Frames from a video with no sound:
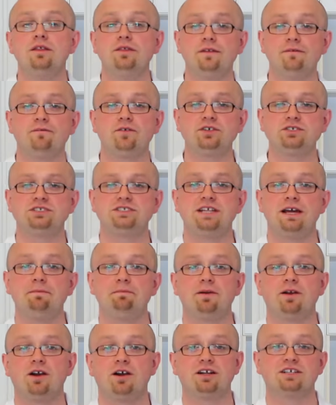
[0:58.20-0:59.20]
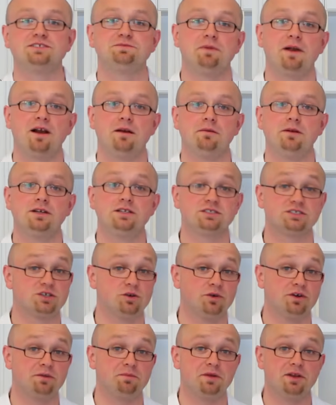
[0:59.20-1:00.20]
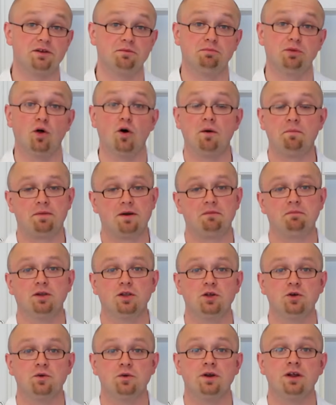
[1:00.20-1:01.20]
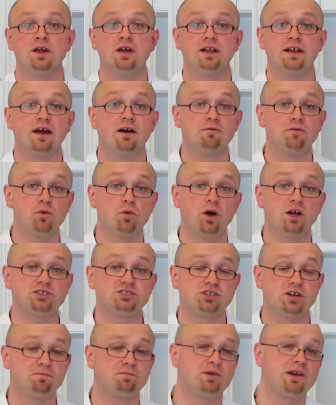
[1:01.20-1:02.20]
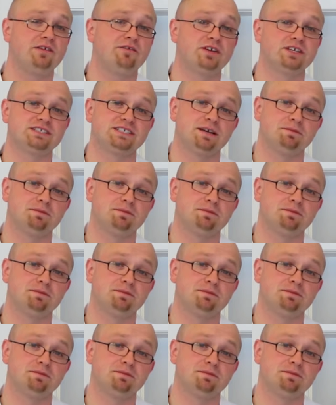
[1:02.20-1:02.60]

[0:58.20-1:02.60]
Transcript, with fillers: The first step in our experiment is going to be to blow up our balloon. Now if you watched our previous